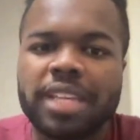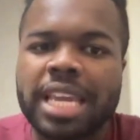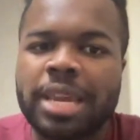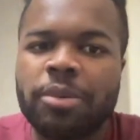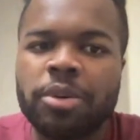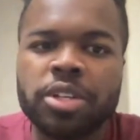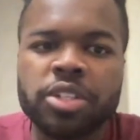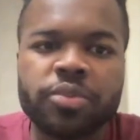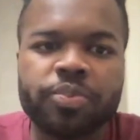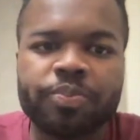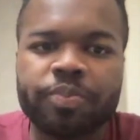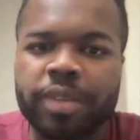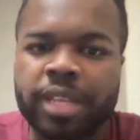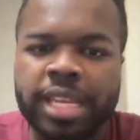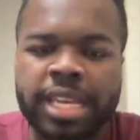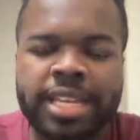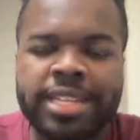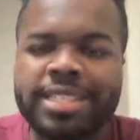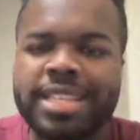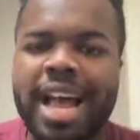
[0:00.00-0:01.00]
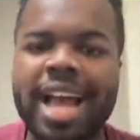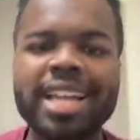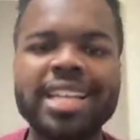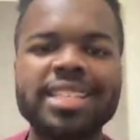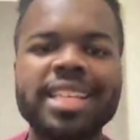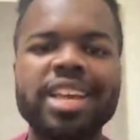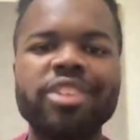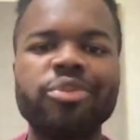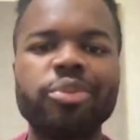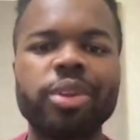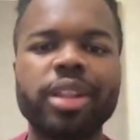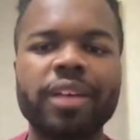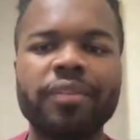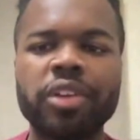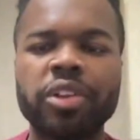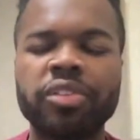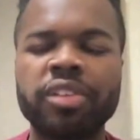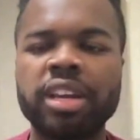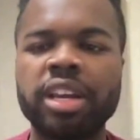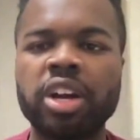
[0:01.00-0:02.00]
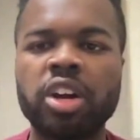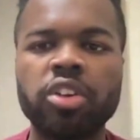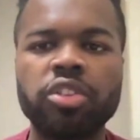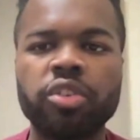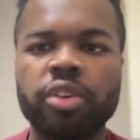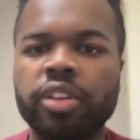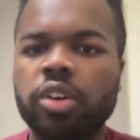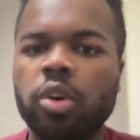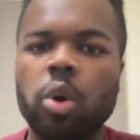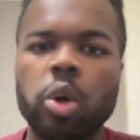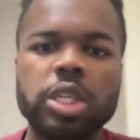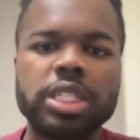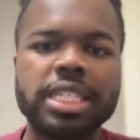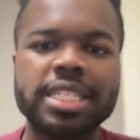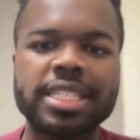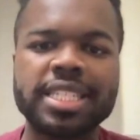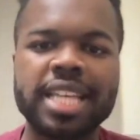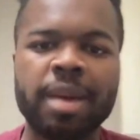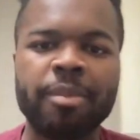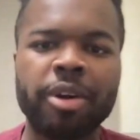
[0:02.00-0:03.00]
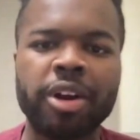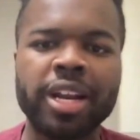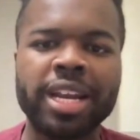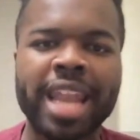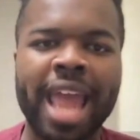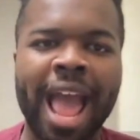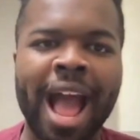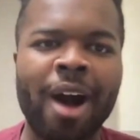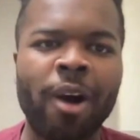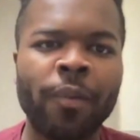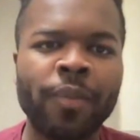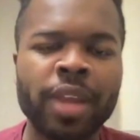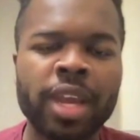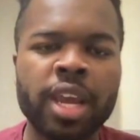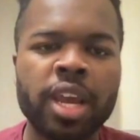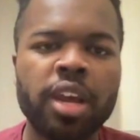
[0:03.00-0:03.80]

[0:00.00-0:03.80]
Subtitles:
He signed his entry-level deal during the course of the summer, and now